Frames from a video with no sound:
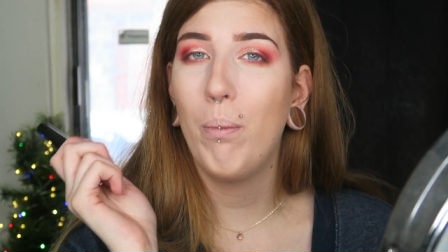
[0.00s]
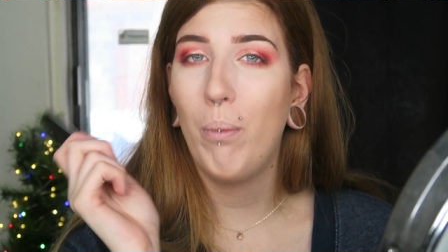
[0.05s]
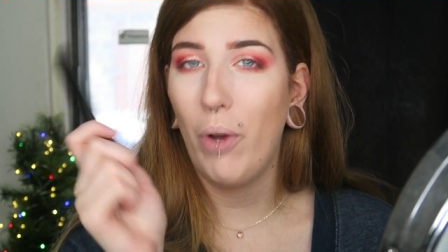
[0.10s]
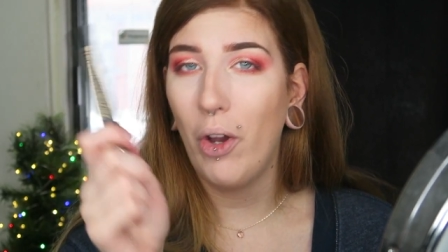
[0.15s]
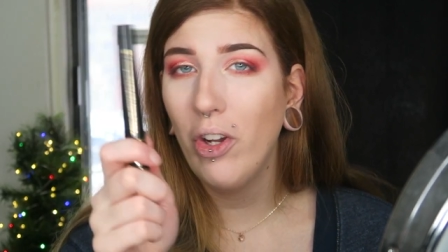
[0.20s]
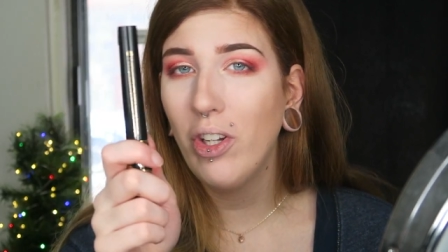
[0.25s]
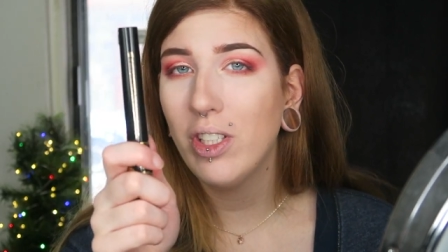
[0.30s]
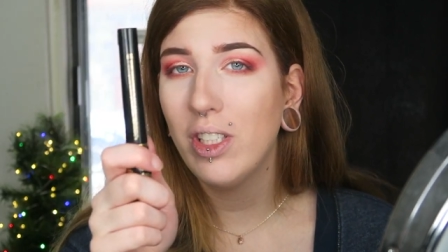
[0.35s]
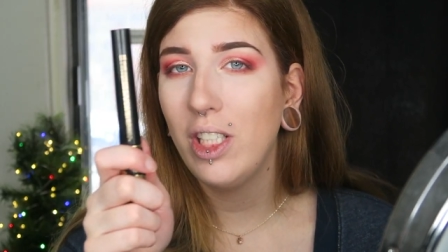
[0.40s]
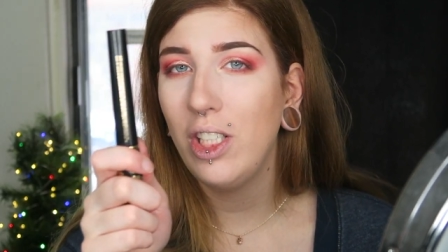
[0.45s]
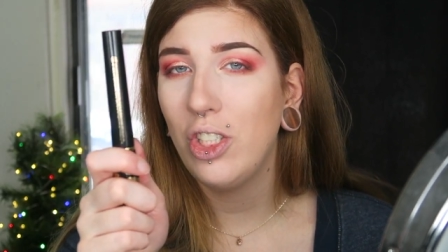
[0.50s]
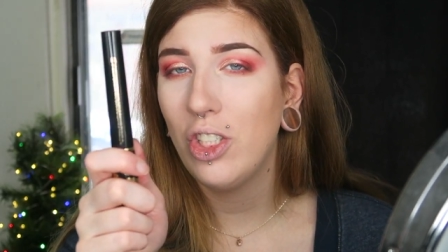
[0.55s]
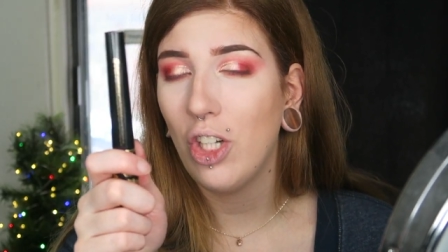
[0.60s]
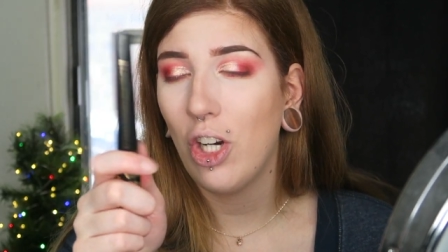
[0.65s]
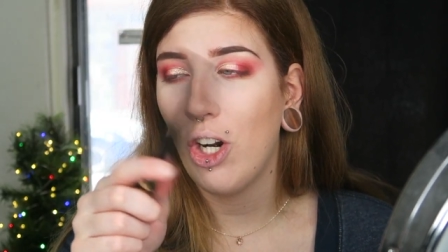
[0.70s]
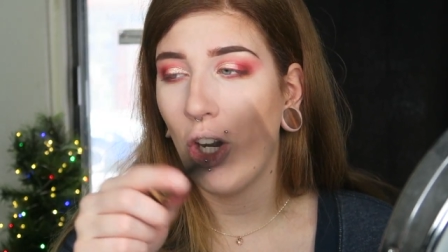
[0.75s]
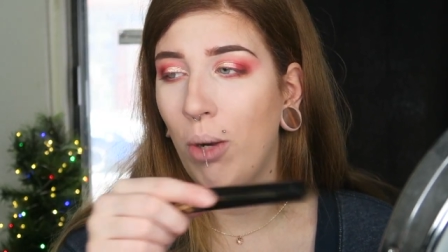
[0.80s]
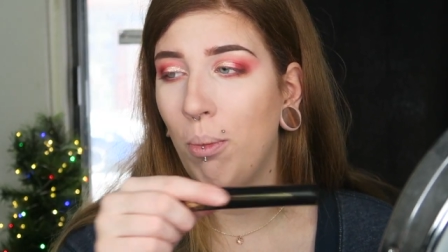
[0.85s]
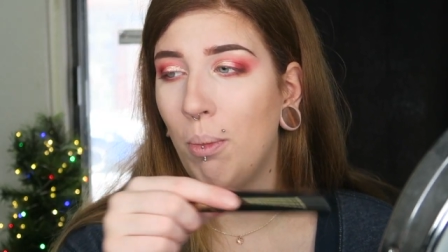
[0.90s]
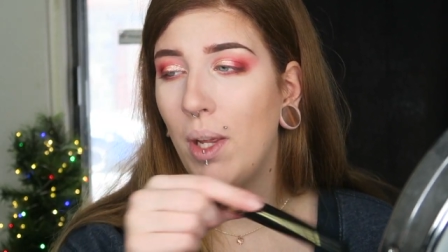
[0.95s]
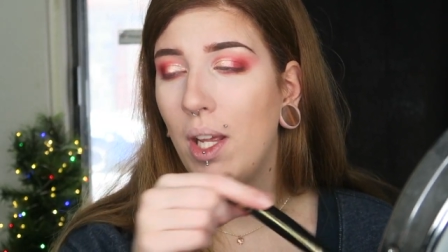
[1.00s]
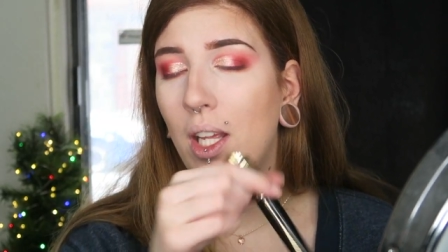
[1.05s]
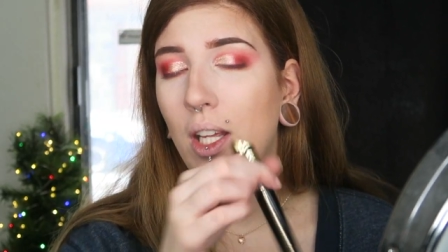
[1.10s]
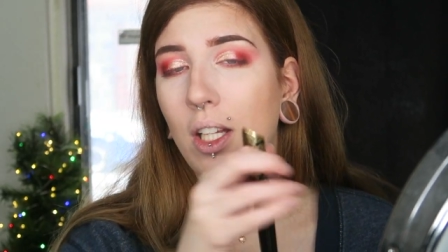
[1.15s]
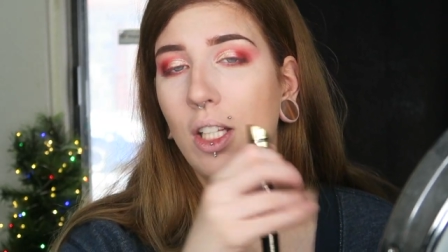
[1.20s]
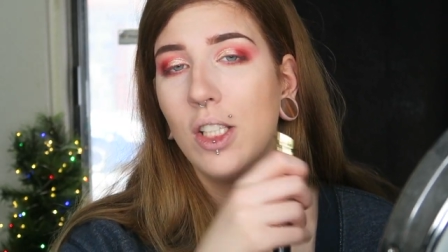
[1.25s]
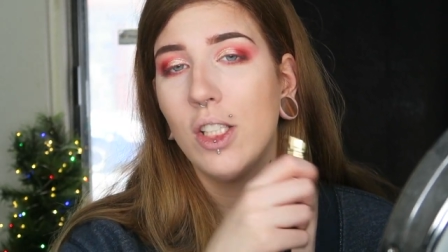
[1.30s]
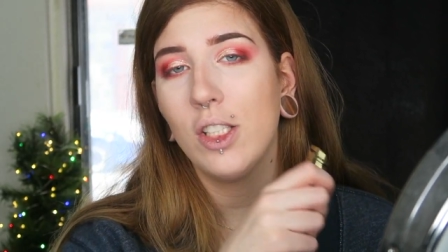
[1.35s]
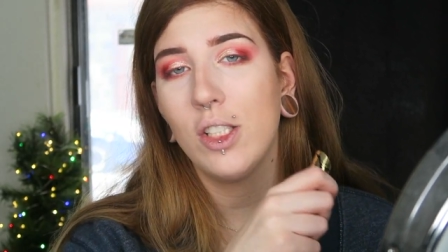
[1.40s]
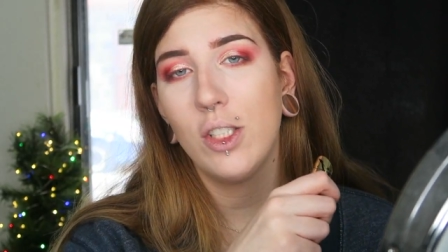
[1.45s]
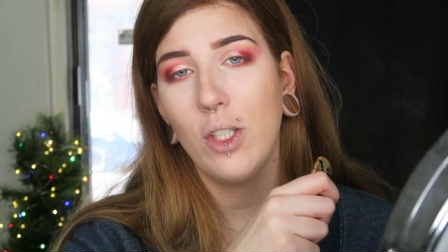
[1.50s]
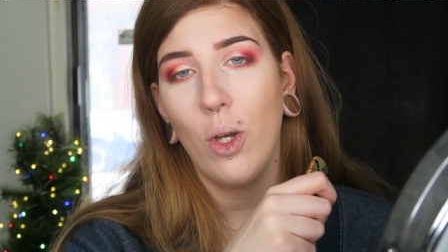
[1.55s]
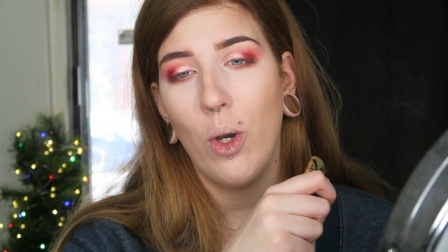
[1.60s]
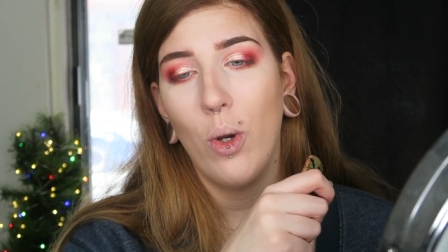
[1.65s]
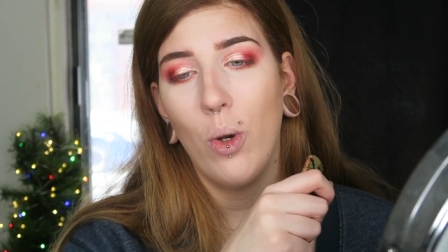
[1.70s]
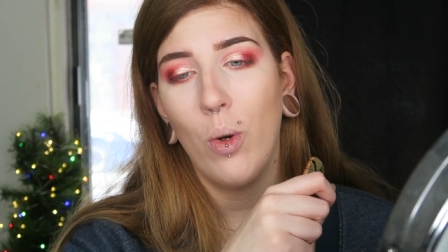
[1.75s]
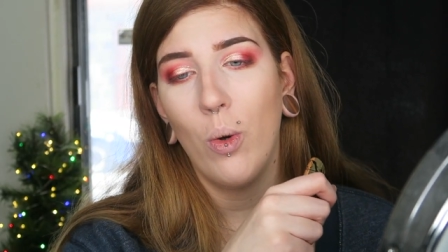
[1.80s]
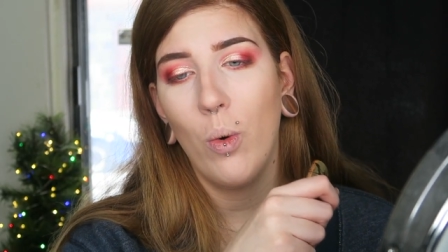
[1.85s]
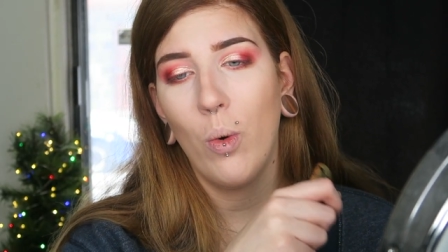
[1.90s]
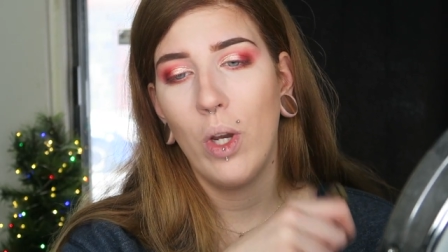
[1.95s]
Boxycharm,
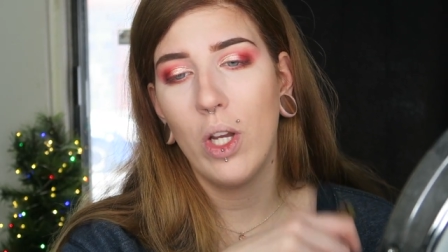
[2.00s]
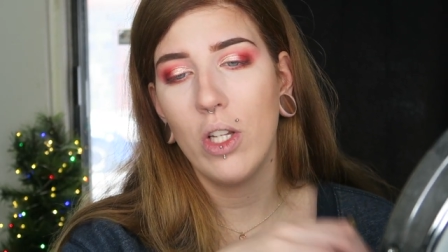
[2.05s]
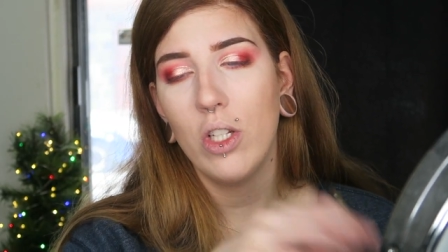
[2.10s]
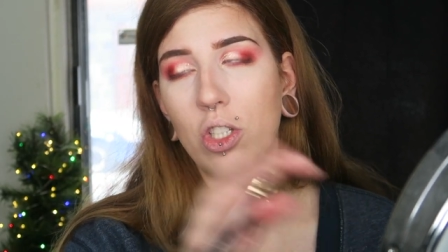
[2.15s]
so